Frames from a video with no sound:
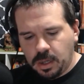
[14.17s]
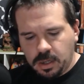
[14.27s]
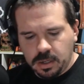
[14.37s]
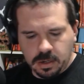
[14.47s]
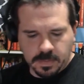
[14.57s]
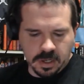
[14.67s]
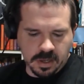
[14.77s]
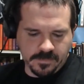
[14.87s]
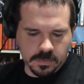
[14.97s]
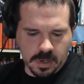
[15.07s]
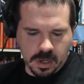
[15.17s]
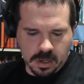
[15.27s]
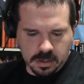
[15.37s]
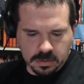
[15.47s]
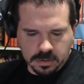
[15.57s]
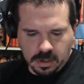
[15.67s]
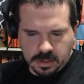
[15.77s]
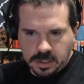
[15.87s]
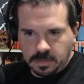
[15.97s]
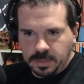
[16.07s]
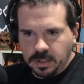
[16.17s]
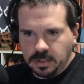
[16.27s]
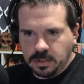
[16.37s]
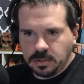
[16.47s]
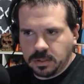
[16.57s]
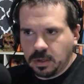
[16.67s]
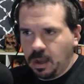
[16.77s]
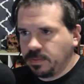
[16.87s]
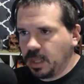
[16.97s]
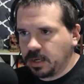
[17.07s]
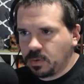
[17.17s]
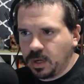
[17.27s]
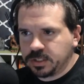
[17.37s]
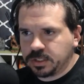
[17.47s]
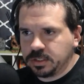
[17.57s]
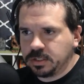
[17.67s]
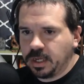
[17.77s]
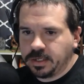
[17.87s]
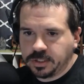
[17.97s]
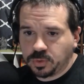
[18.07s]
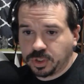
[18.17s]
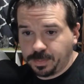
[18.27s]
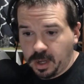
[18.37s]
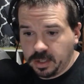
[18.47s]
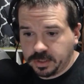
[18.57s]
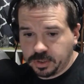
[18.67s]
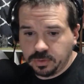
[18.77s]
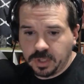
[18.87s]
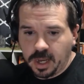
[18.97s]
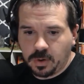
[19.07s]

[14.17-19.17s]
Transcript: and I'm going to give you my thoughts and opinions on that question and his response to that